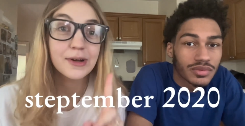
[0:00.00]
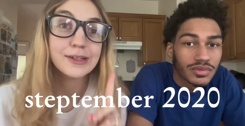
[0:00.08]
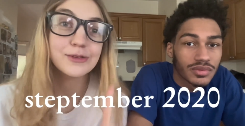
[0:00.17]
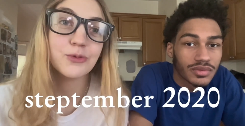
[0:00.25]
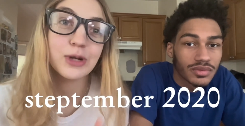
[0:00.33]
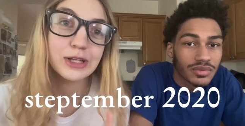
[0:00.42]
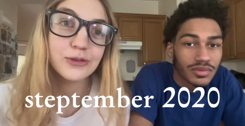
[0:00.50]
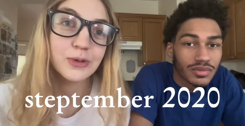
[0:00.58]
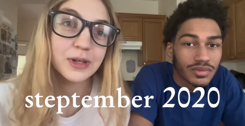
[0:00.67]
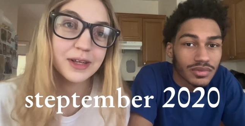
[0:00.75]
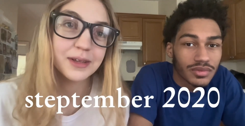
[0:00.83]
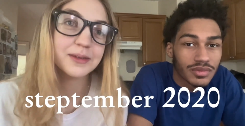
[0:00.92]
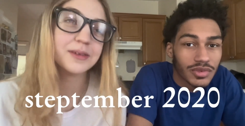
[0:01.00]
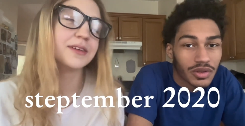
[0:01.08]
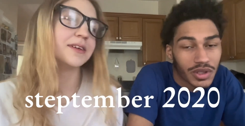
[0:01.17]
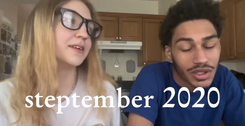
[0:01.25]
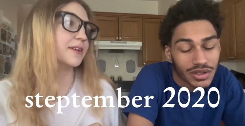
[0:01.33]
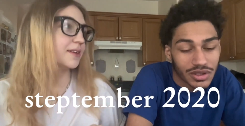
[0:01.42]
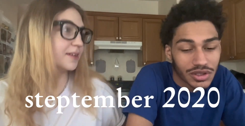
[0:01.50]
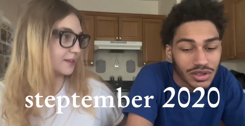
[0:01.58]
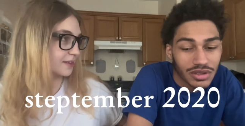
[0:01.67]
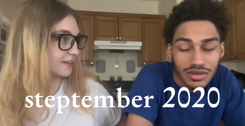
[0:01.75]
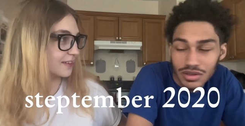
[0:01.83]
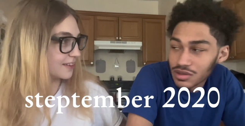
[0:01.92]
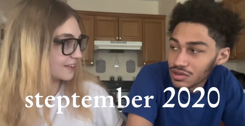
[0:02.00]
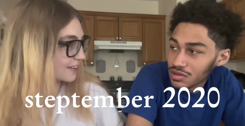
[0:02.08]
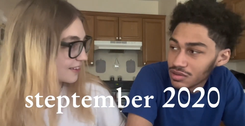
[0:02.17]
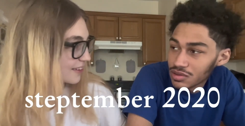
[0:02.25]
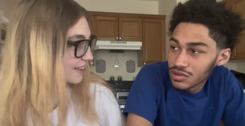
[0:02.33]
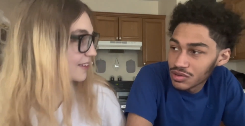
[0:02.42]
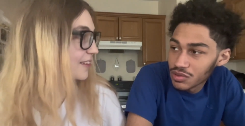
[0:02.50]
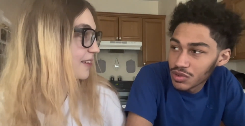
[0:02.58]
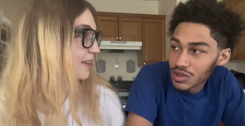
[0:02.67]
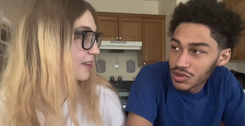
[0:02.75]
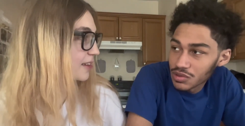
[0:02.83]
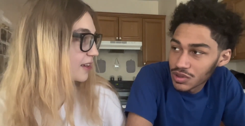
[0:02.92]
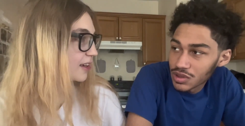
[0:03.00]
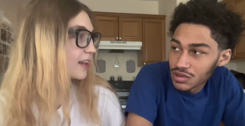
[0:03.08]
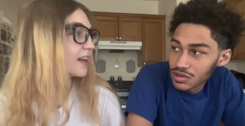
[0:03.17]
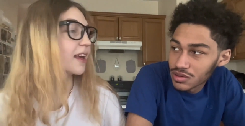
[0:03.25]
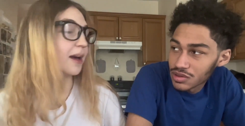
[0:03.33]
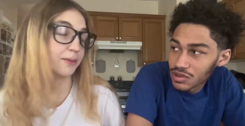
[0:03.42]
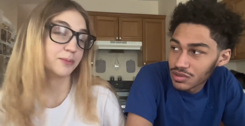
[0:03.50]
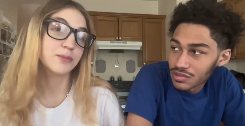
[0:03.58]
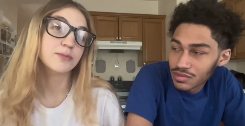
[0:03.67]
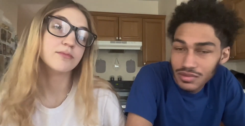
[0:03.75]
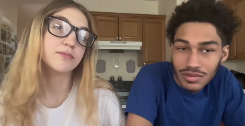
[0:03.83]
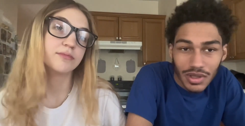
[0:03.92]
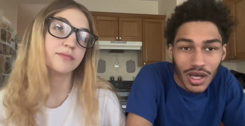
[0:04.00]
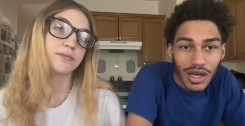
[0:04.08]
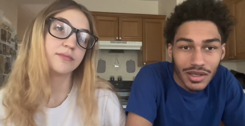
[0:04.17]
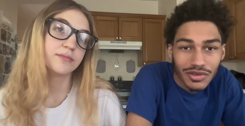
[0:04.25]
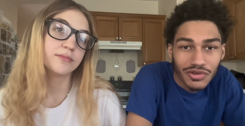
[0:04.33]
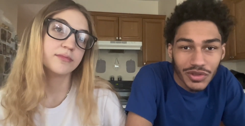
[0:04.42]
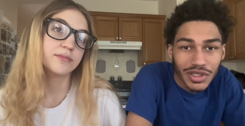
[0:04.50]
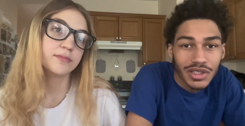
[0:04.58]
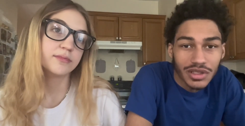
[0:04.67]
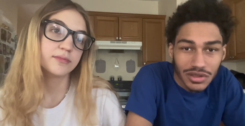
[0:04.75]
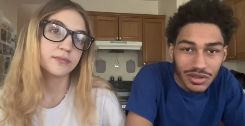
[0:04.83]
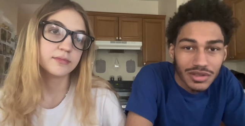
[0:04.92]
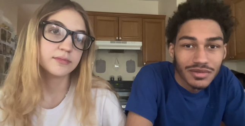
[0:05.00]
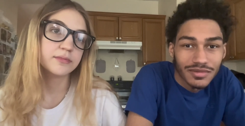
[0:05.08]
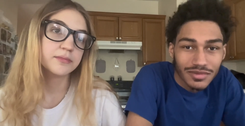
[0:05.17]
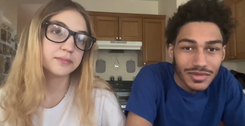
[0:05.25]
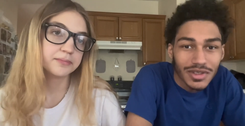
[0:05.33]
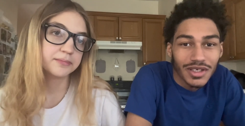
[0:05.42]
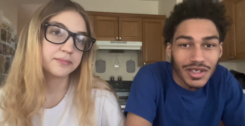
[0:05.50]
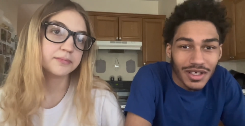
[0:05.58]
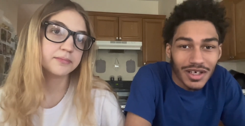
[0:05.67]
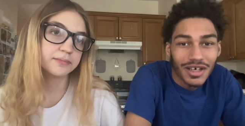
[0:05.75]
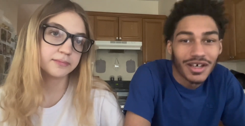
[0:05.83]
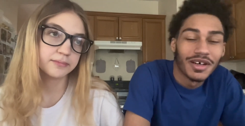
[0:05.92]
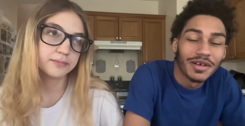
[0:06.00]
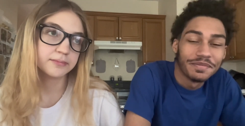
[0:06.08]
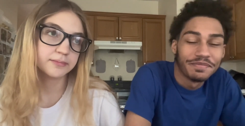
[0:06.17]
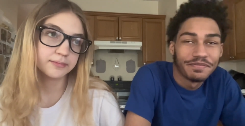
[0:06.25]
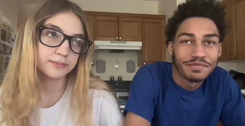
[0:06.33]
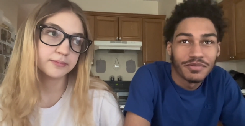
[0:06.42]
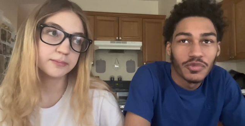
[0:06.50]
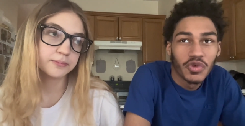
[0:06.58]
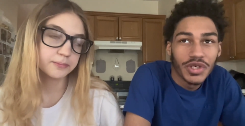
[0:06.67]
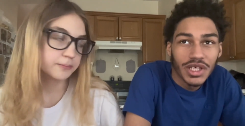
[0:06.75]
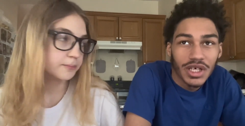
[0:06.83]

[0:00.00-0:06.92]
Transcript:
Speaker 1: in 2020.
Speaker 2: Okay, she in 2020, yeah. so three years. Um, we